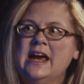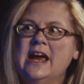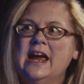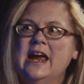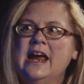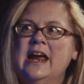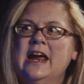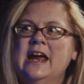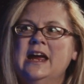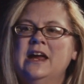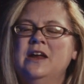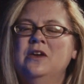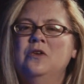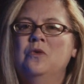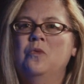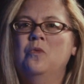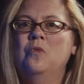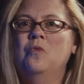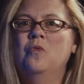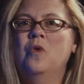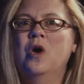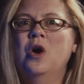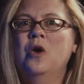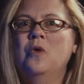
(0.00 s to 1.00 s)
and
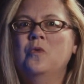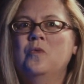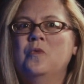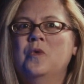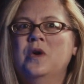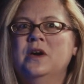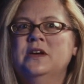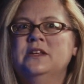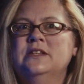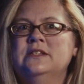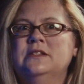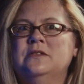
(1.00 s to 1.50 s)
what was